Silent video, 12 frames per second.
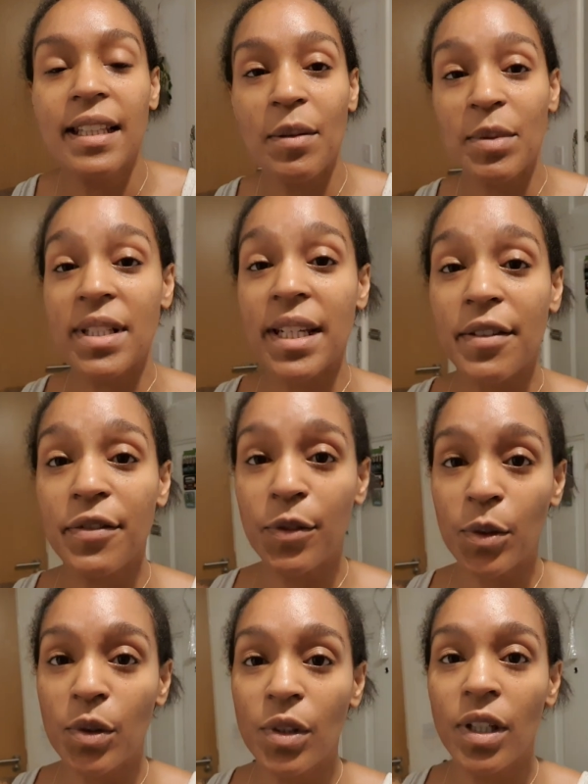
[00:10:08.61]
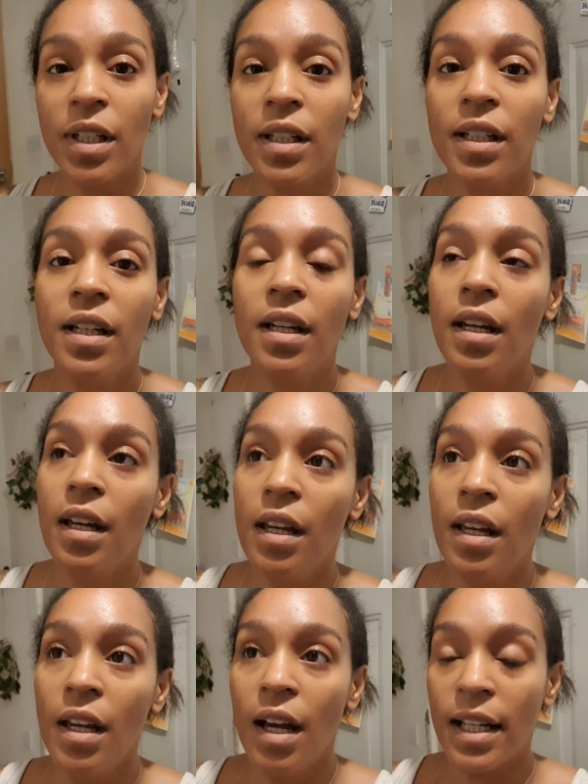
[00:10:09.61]
That was day four.
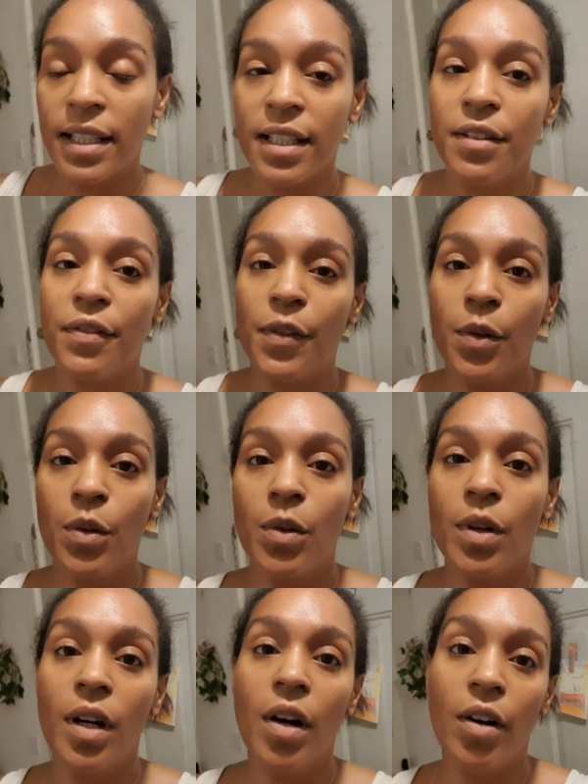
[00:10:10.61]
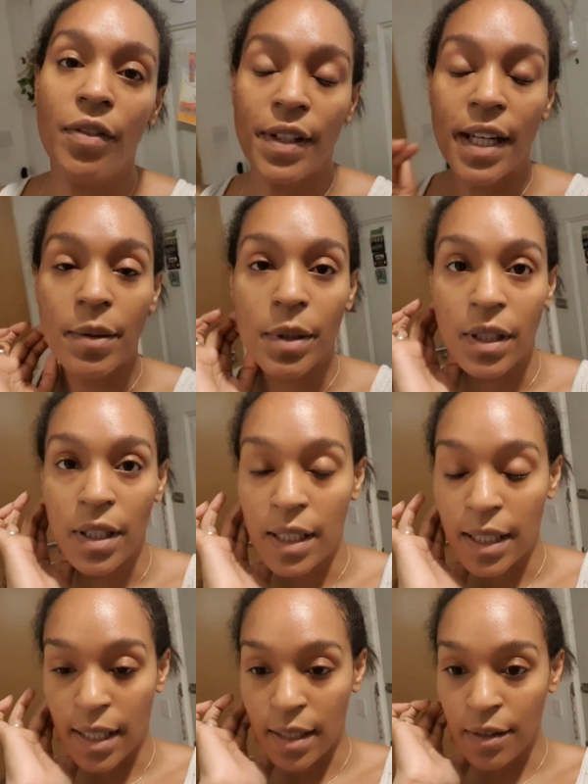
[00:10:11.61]
I did it for half an hour
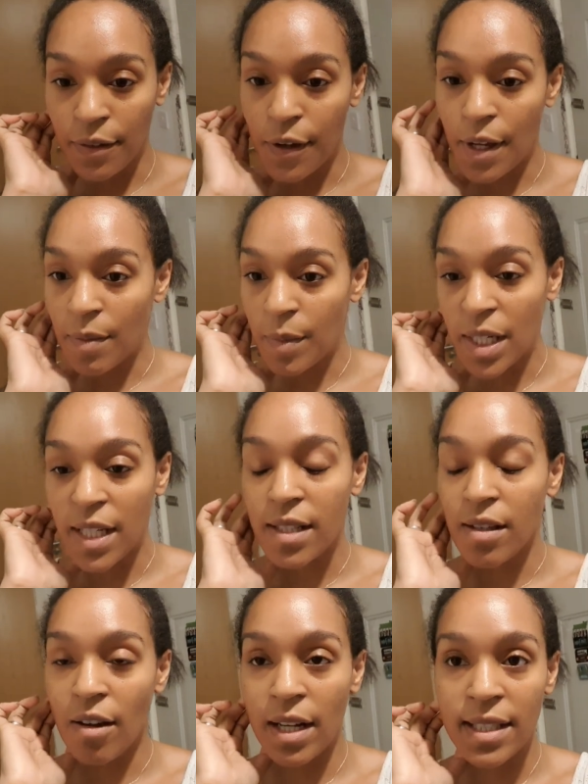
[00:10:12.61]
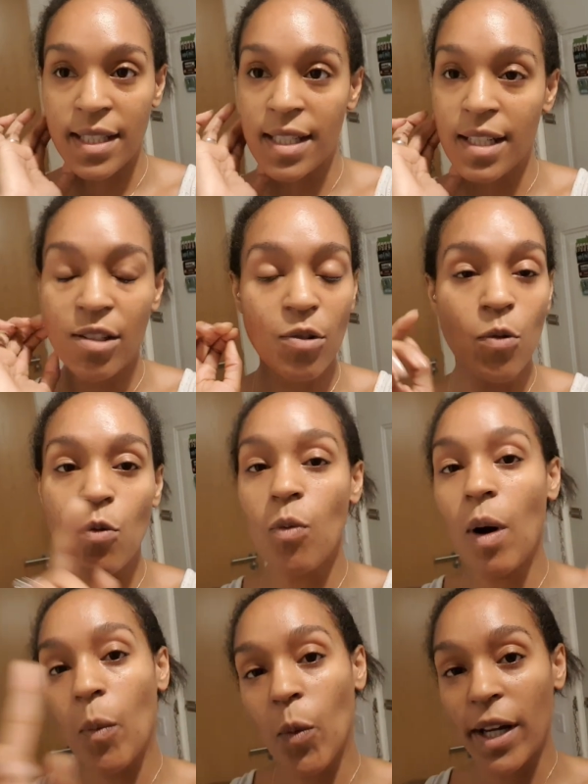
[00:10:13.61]
again, 30 minutes. I did it all
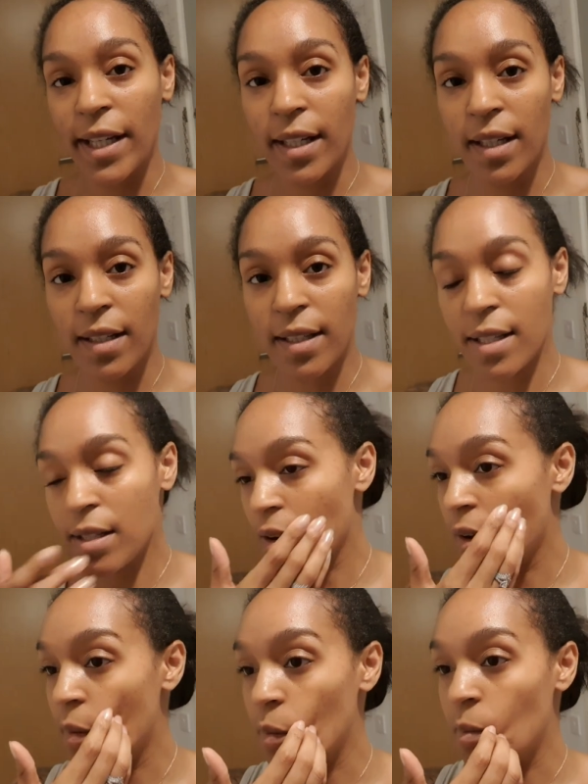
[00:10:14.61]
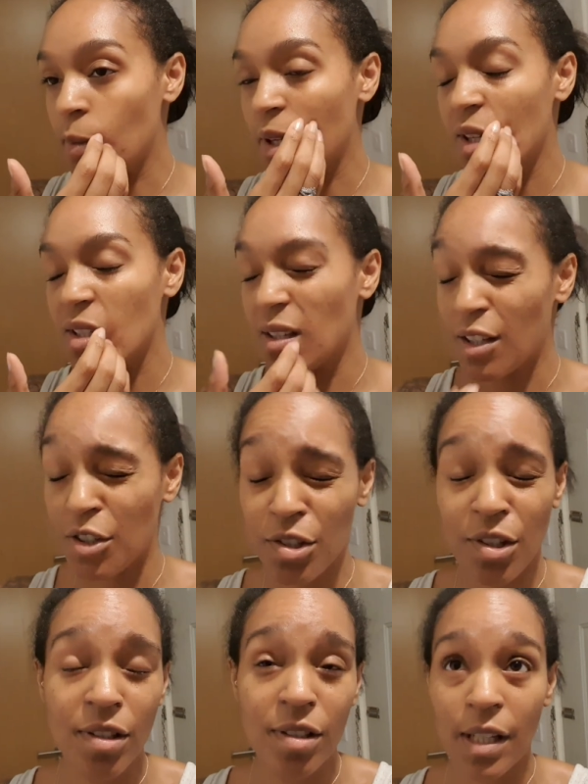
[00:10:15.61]
one way this time because I just
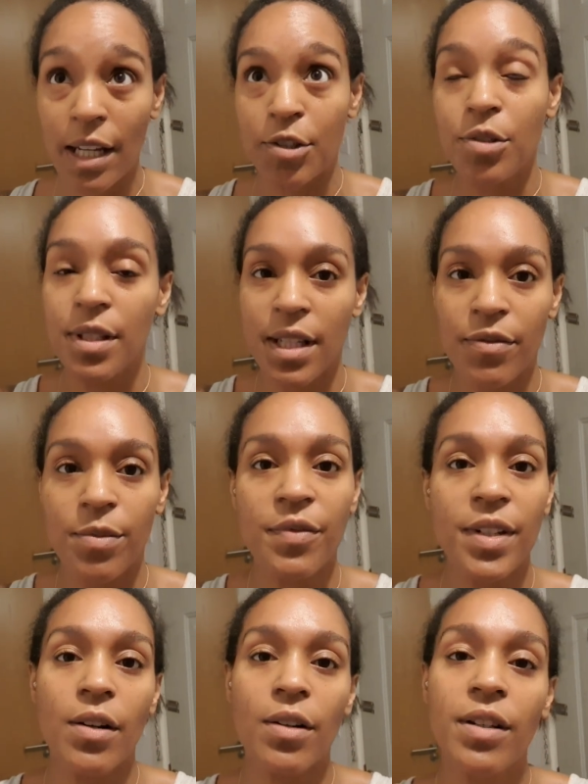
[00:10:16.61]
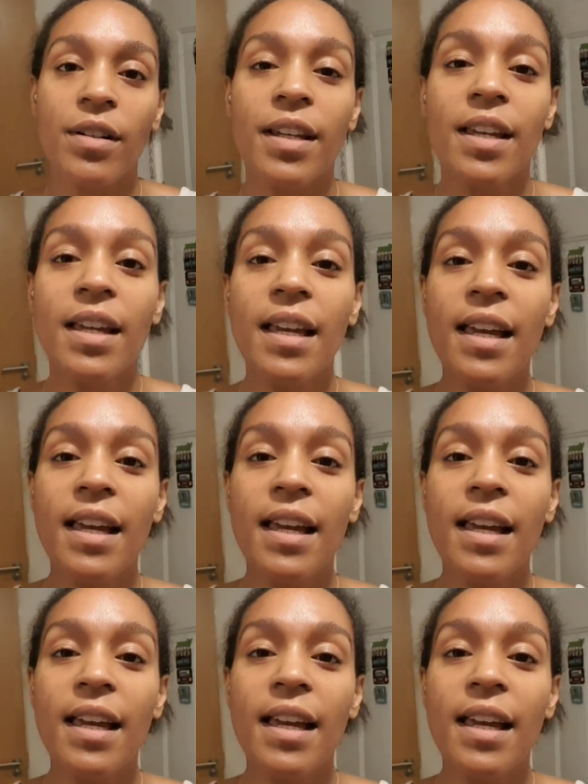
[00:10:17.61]
couldn't, as you see from the video, I couldn't